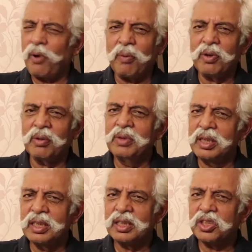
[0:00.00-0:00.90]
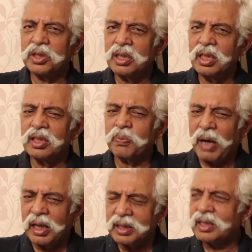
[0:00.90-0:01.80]
problem is
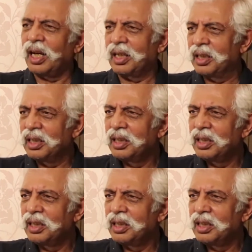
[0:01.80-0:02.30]
Pakistan.